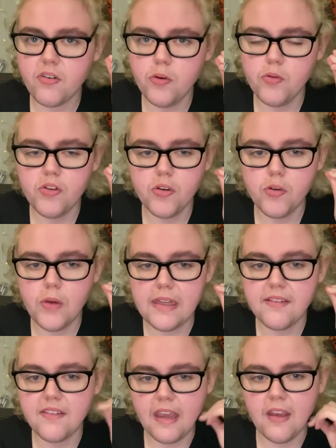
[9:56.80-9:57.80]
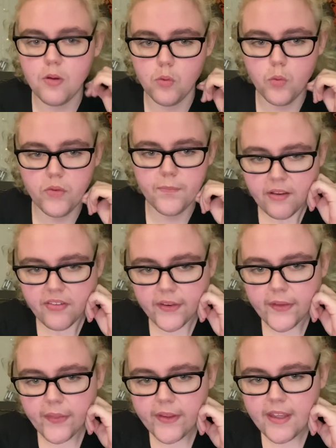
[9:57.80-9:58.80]
2:2 entails.
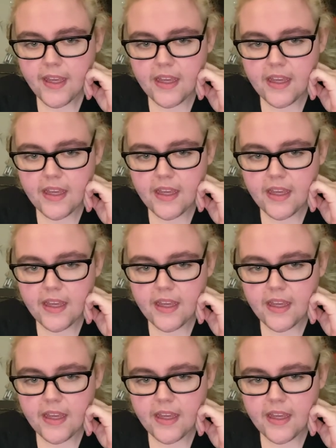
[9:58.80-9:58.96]
Suddenly,